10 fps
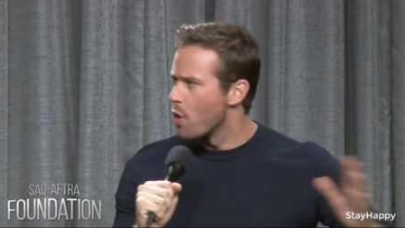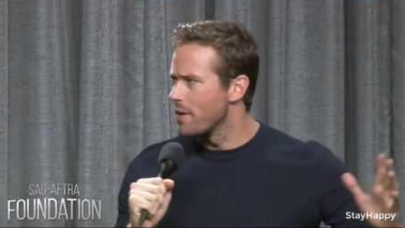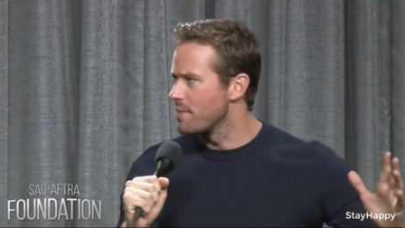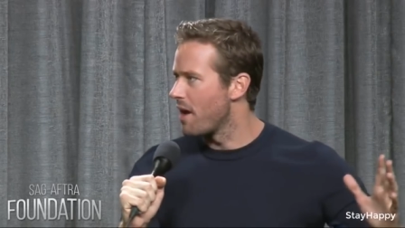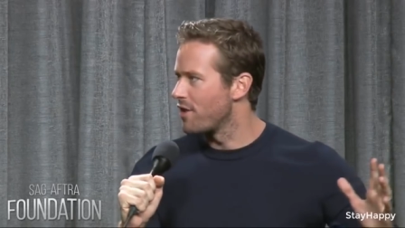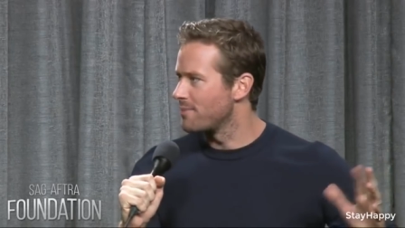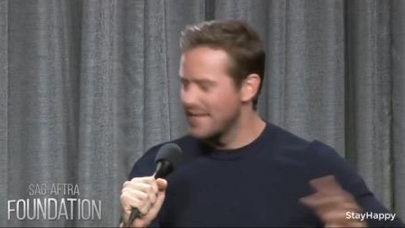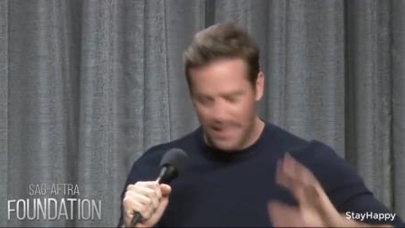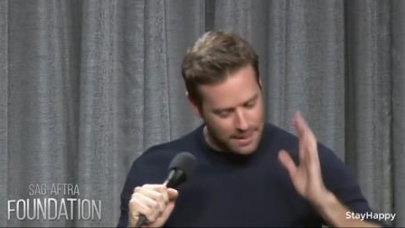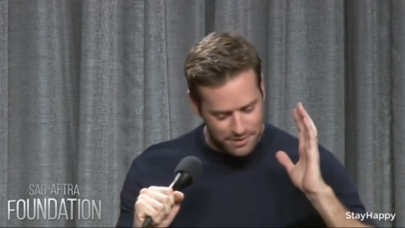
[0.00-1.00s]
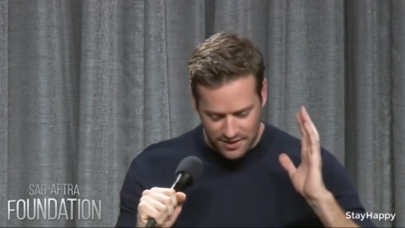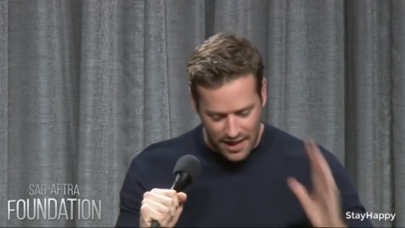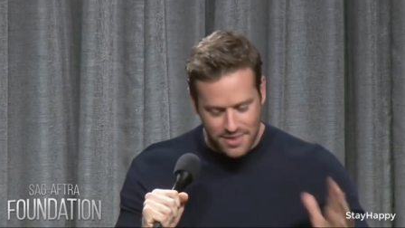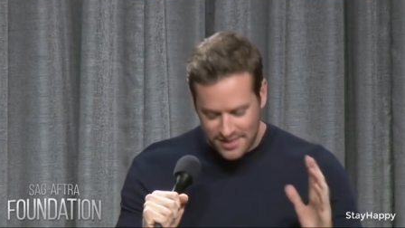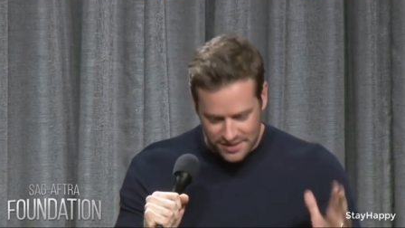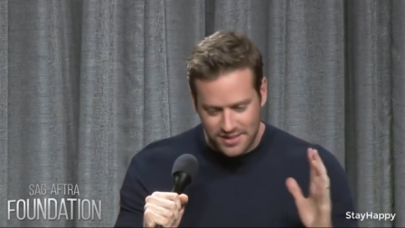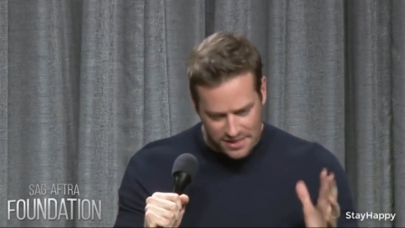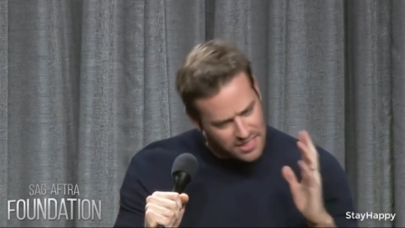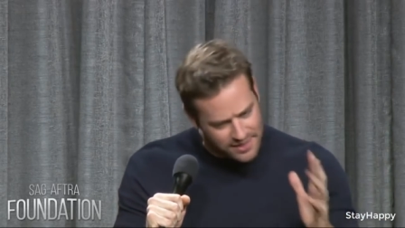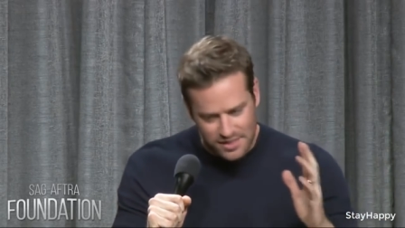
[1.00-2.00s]
bother me. Like I'm gonna, I, this is this
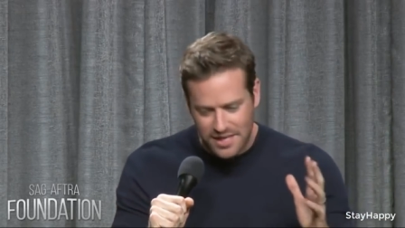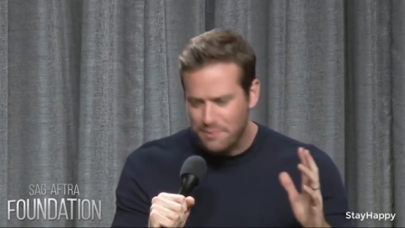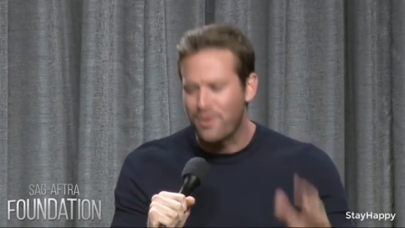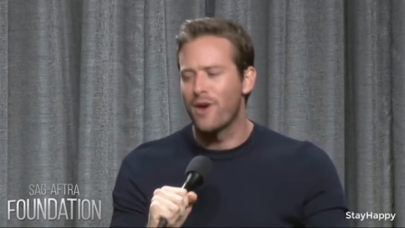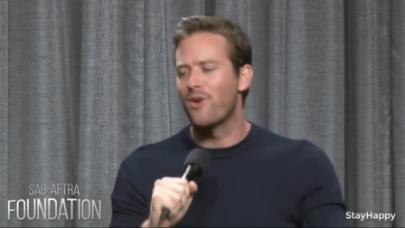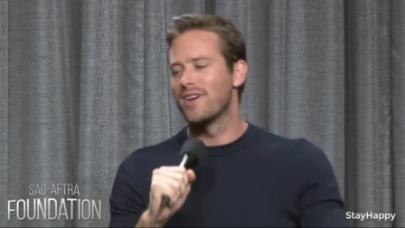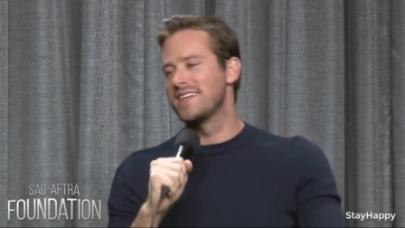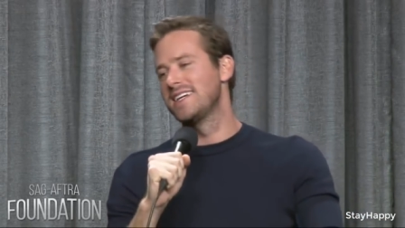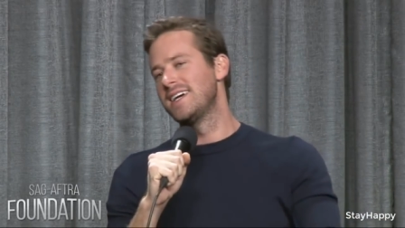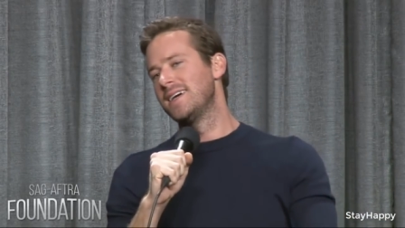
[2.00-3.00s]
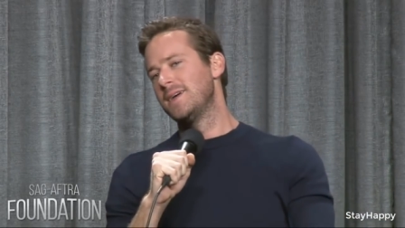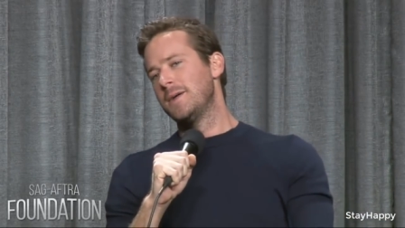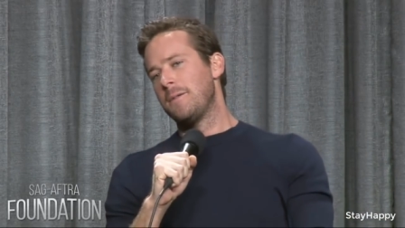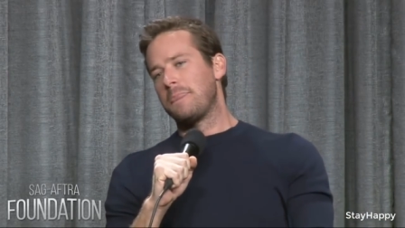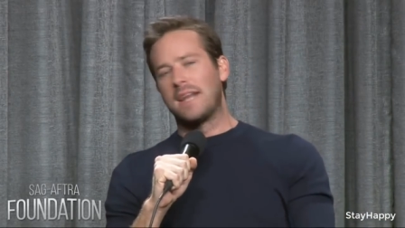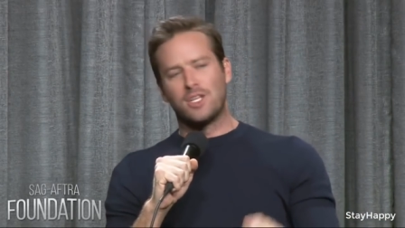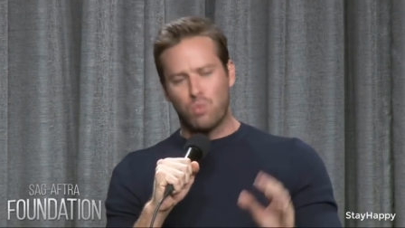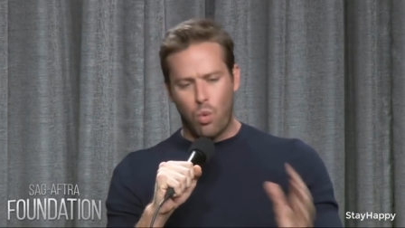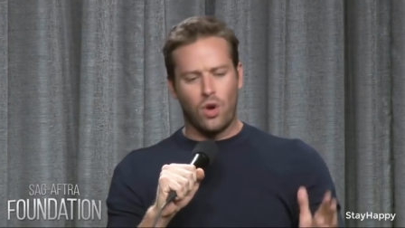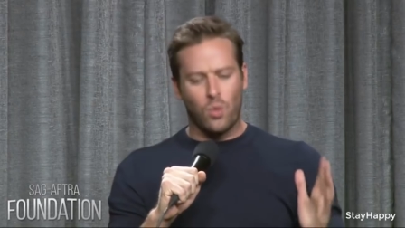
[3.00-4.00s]
has to take priority and I just
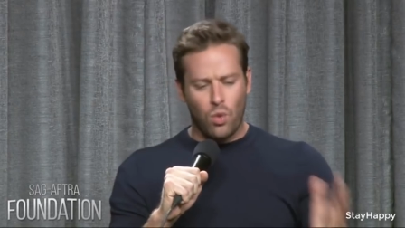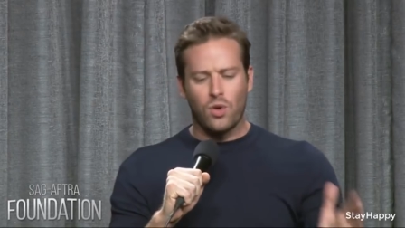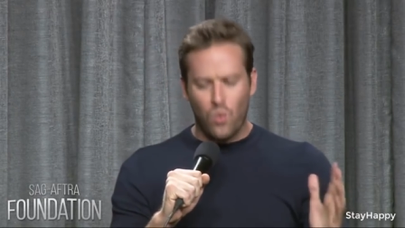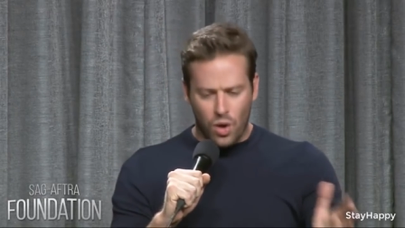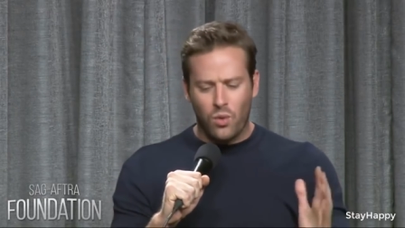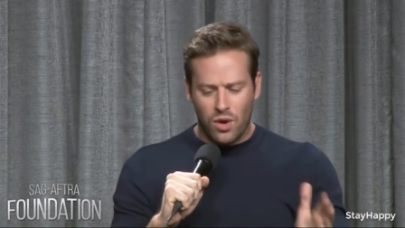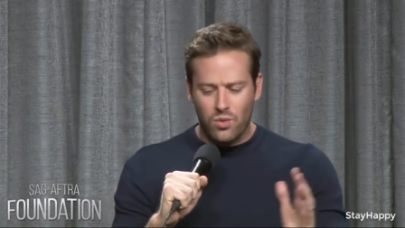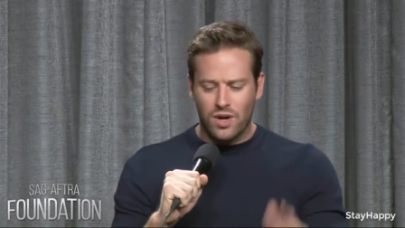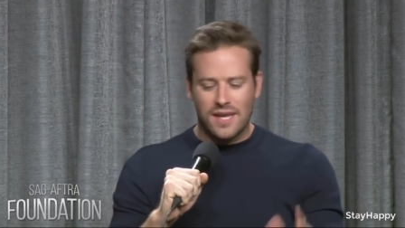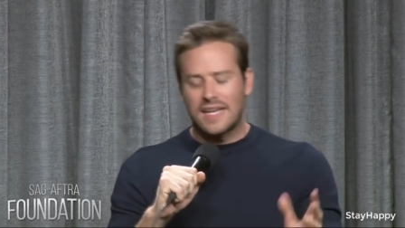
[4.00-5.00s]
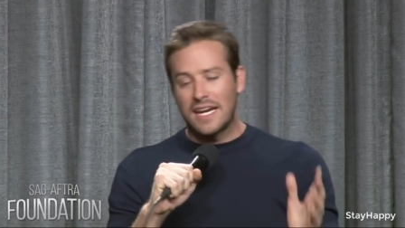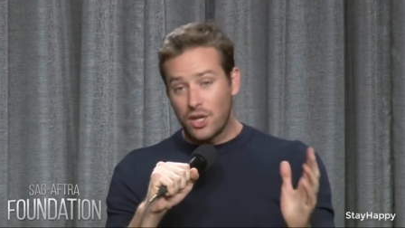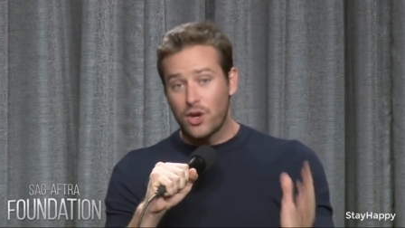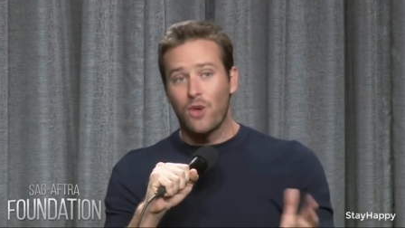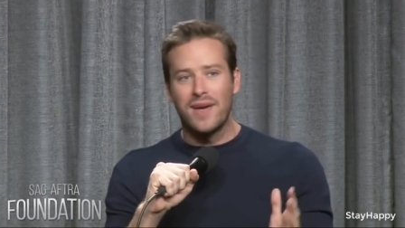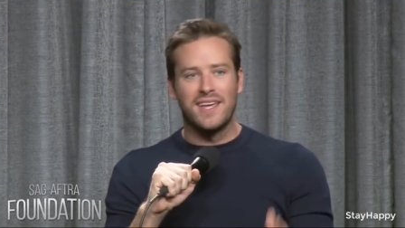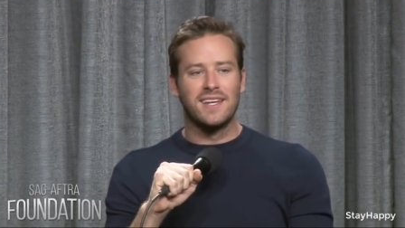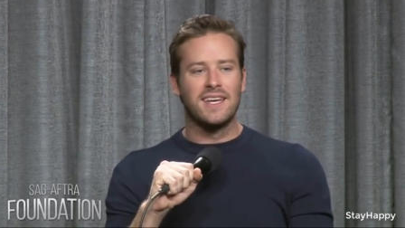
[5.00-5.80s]
work, work, work, work, work, and then I go in,